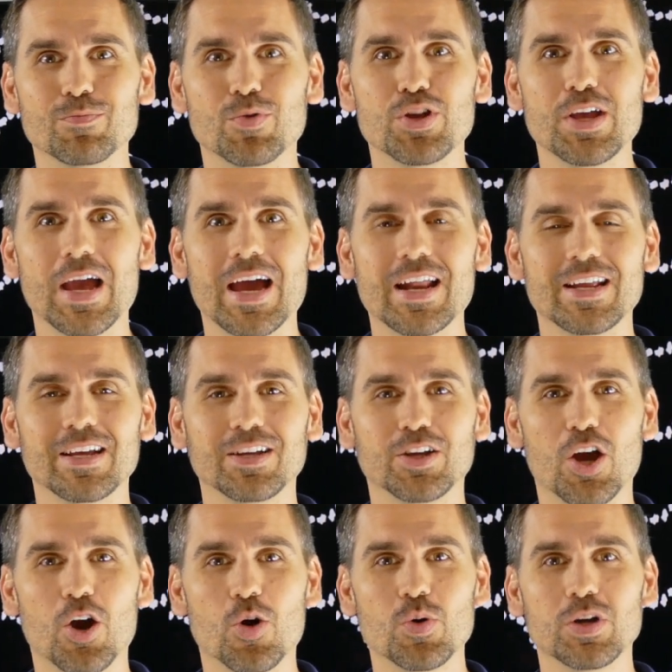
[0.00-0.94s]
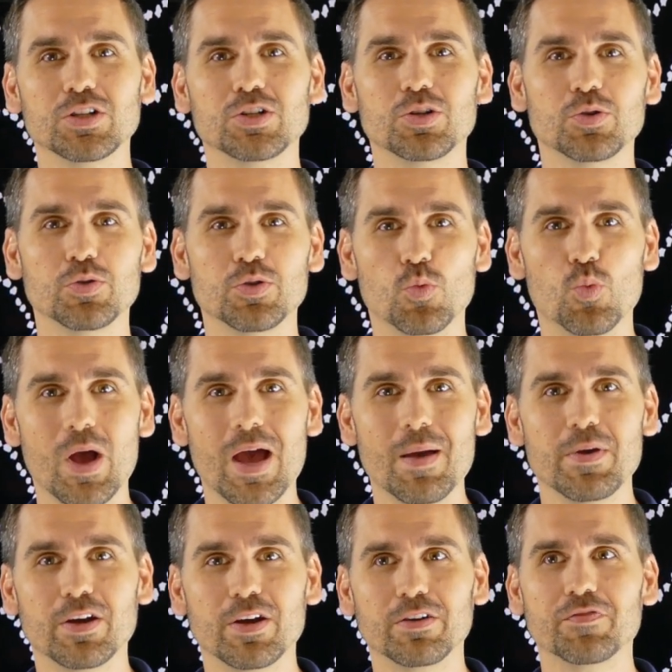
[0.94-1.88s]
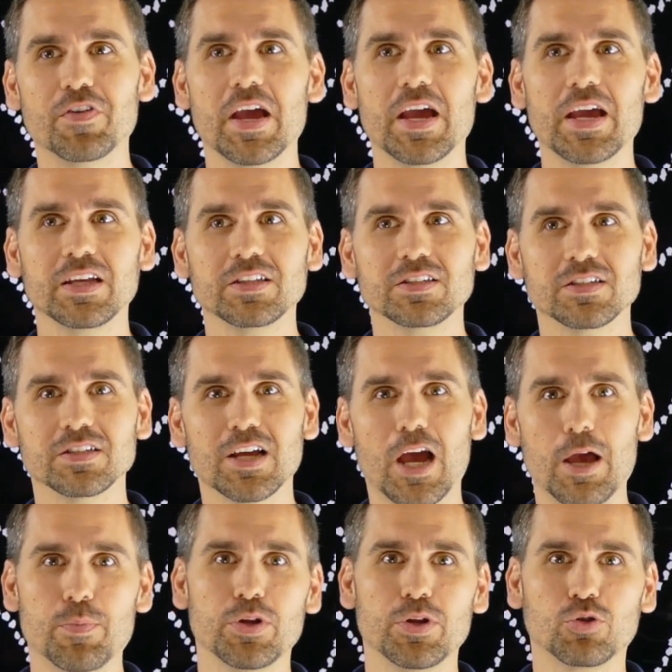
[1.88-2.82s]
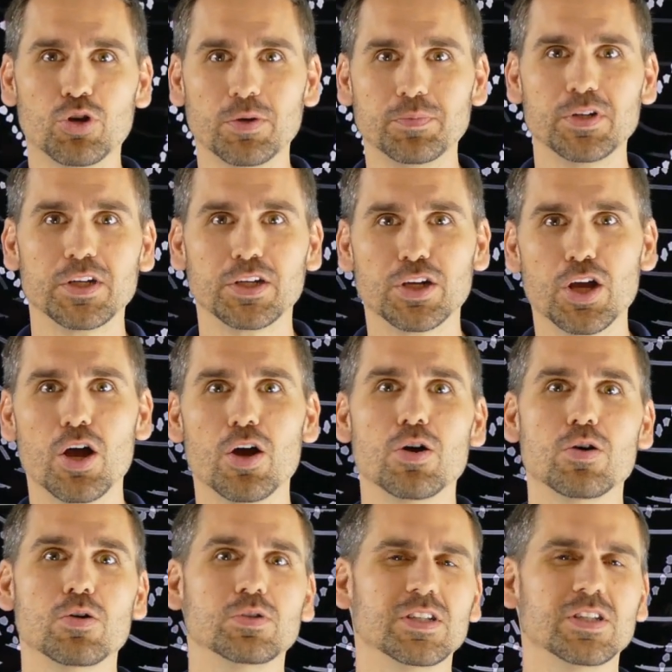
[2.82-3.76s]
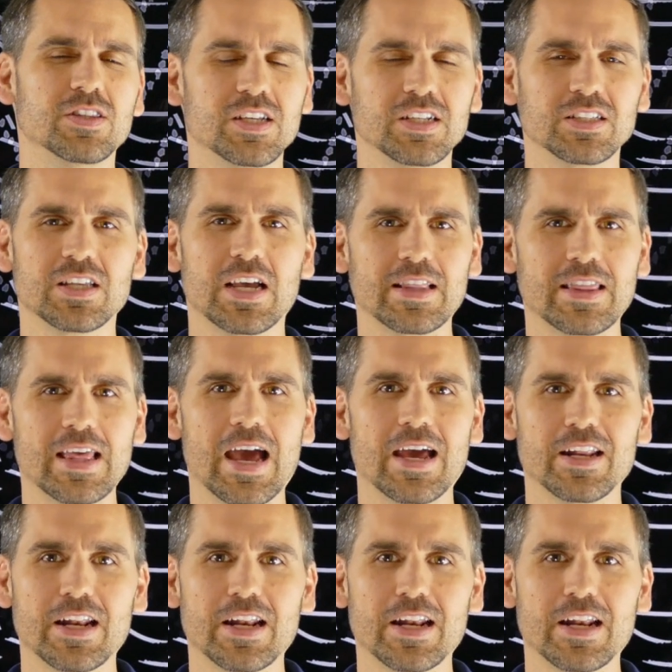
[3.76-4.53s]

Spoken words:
but you had to go into the web interface and type in cryptic codes and things like that.